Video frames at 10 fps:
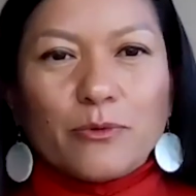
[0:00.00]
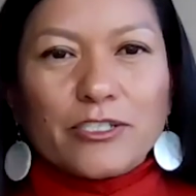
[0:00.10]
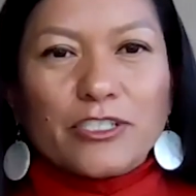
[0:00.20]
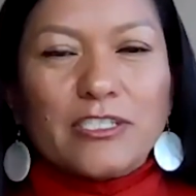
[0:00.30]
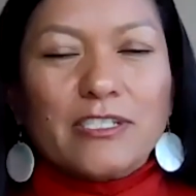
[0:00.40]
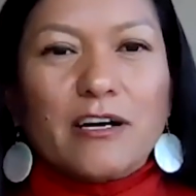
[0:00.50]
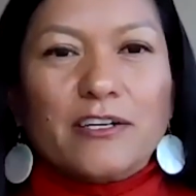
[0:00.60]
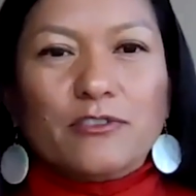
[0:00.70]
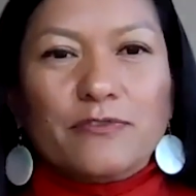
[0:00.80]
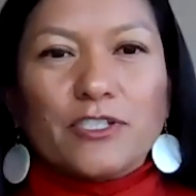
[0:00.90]
Washington
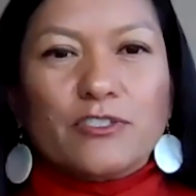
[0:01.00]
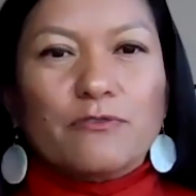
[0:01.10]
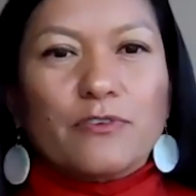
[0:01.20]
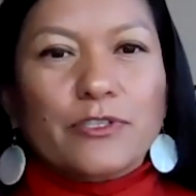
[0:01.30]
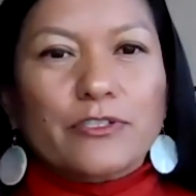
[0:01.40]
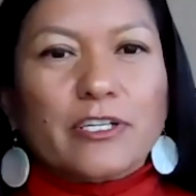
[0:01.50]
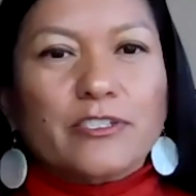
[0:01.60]
Conservation Voters.